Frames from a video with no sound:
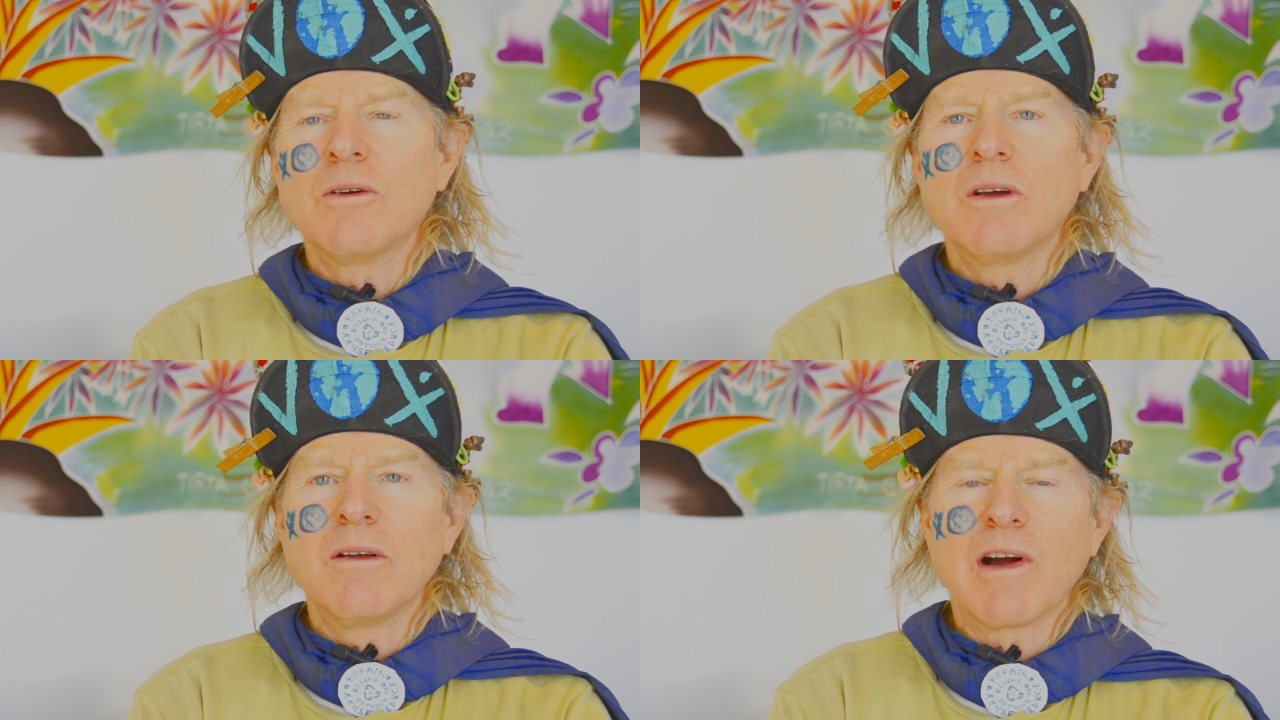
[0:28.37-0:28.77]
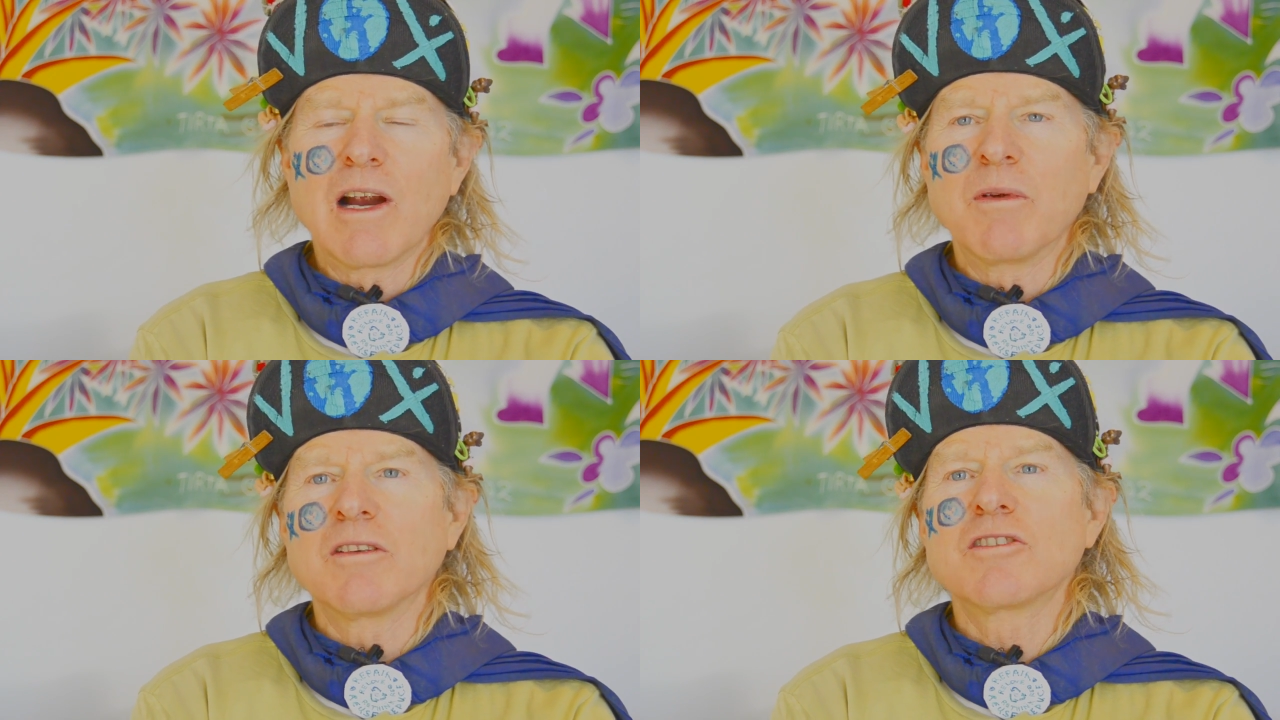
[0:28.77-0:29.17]

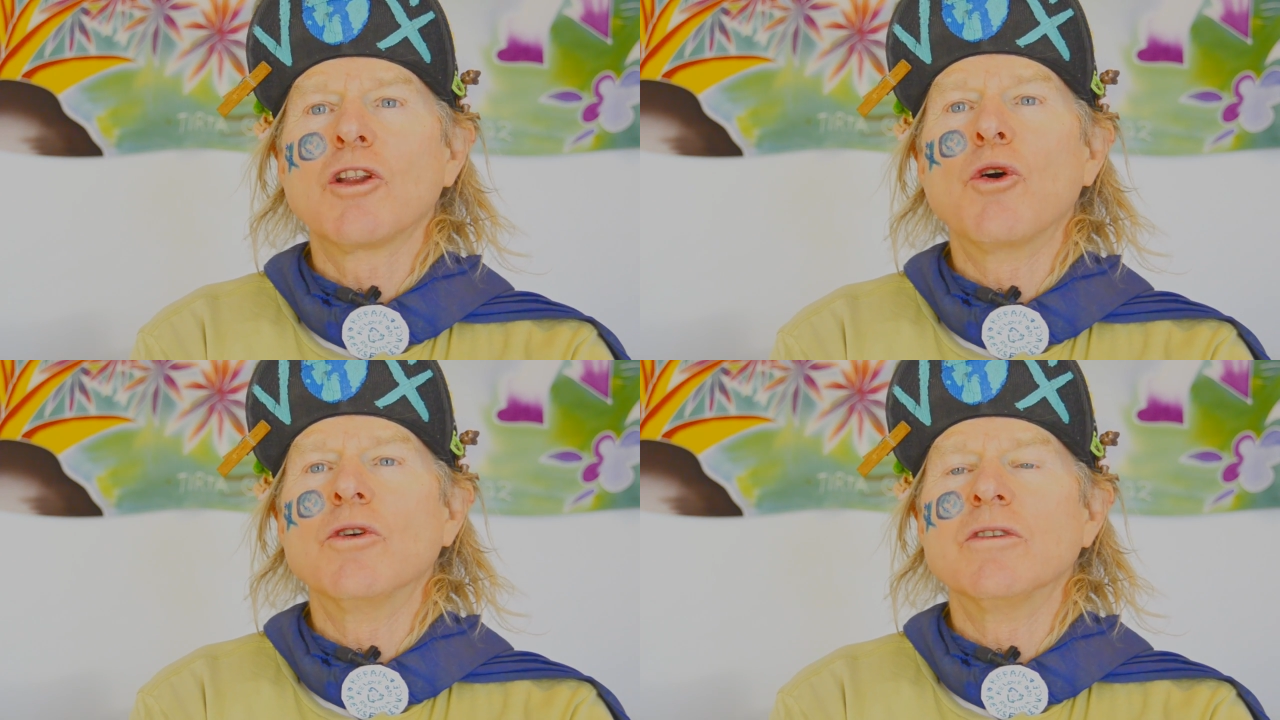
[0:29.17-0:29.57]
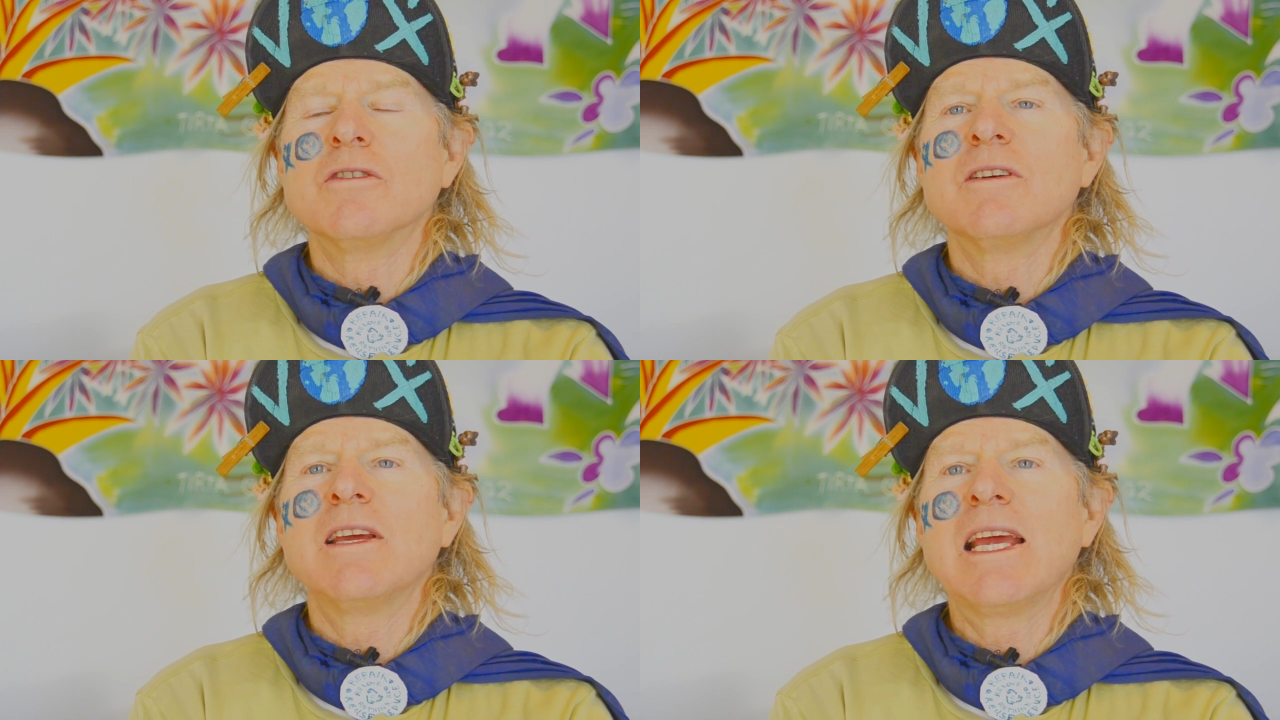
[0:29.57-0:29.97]
environmental
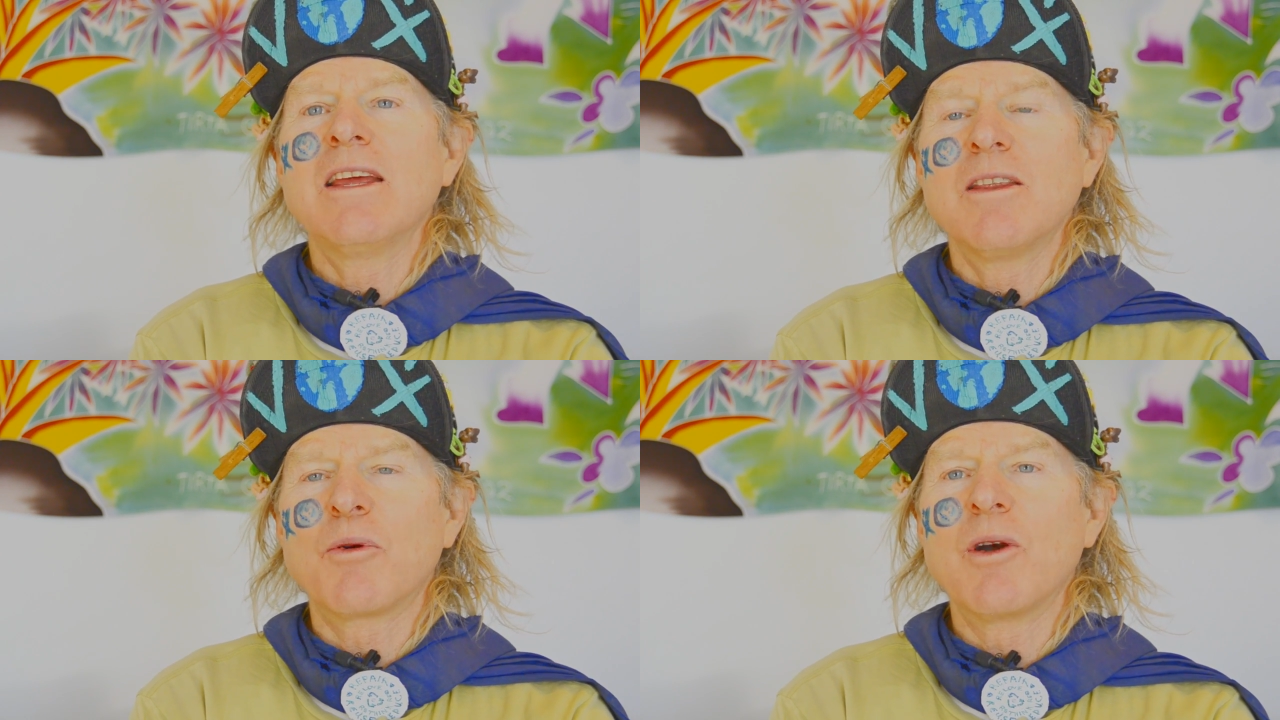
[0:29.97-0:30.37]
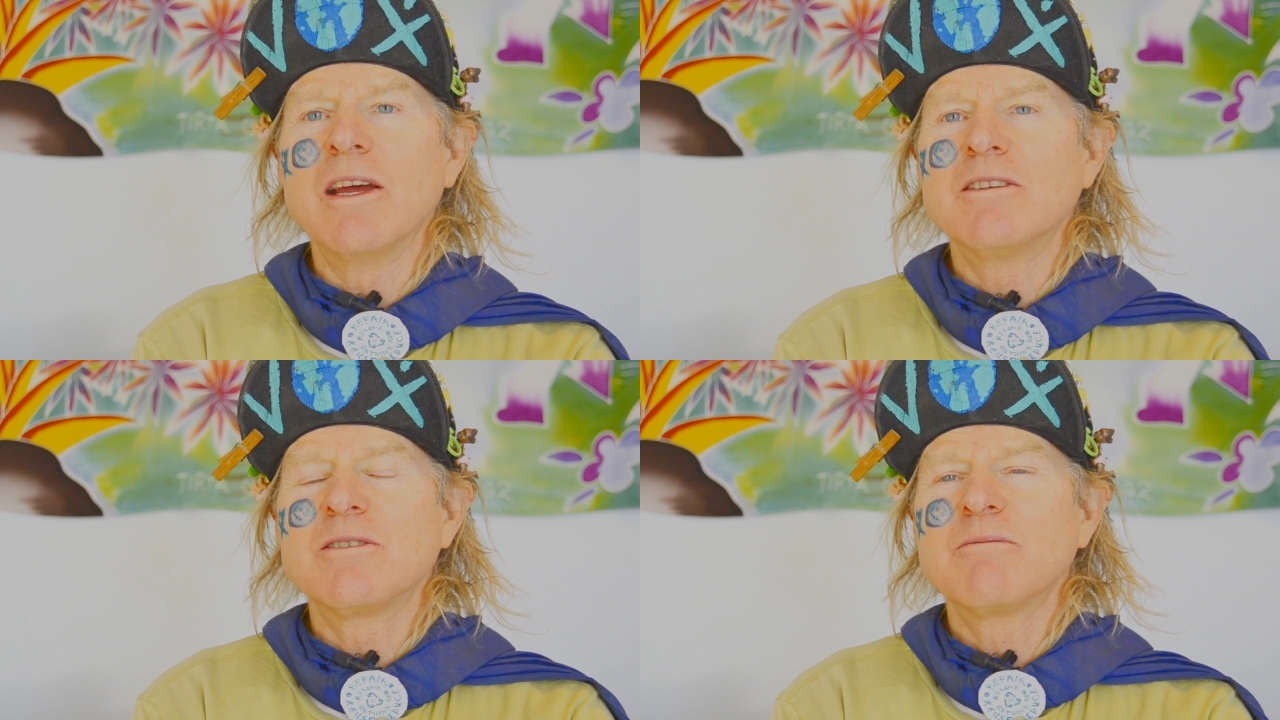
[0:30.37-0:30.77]
slogans in the
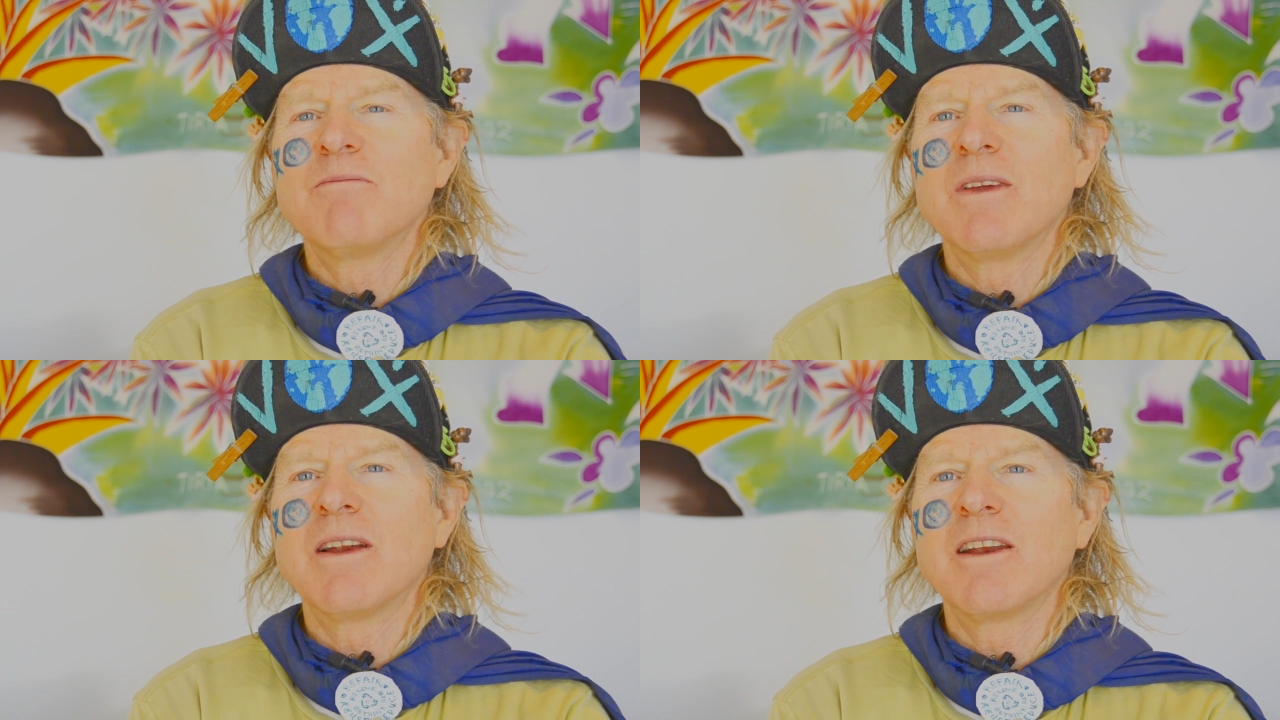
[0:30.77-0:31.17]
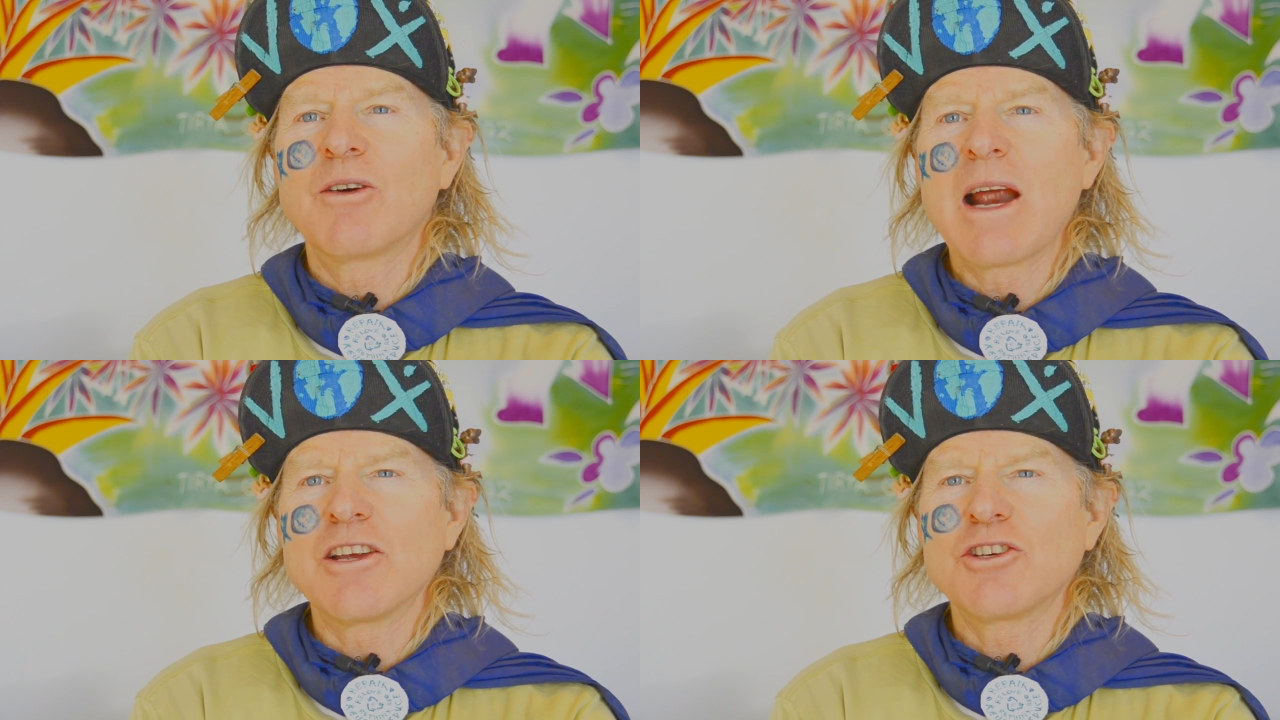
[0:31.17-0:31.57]
parades that I'd
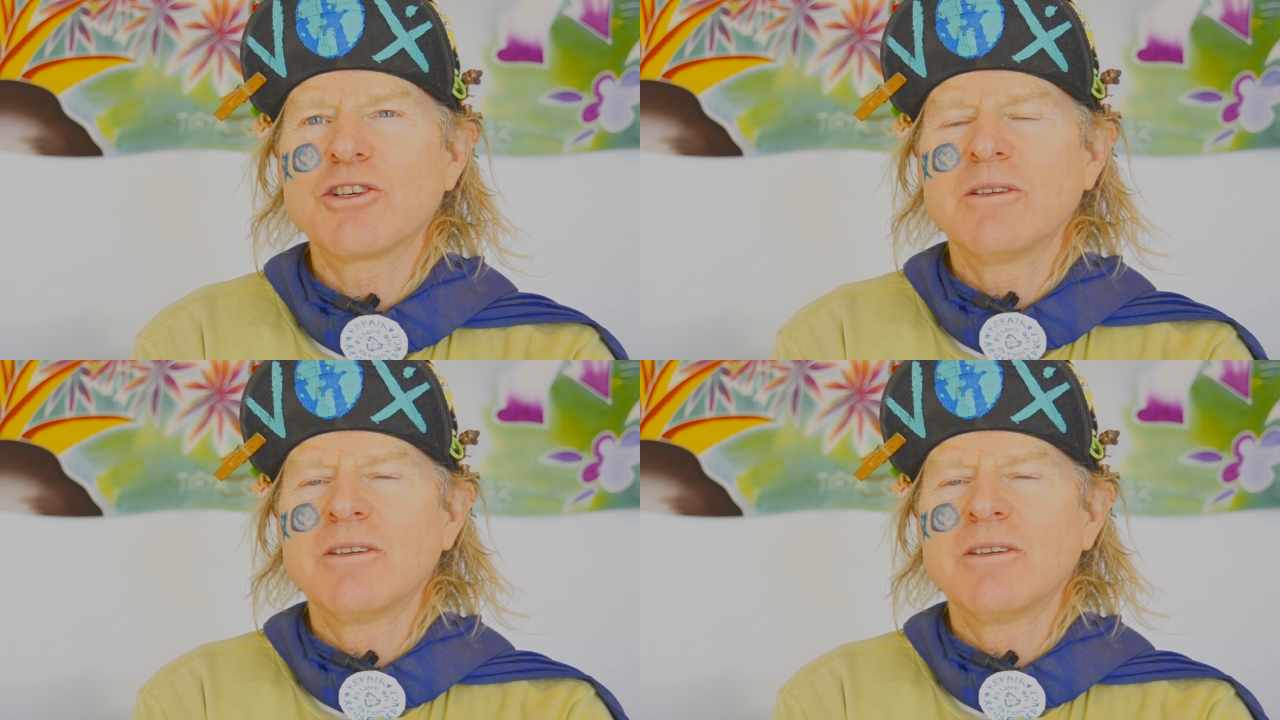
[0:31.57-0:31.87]
crash.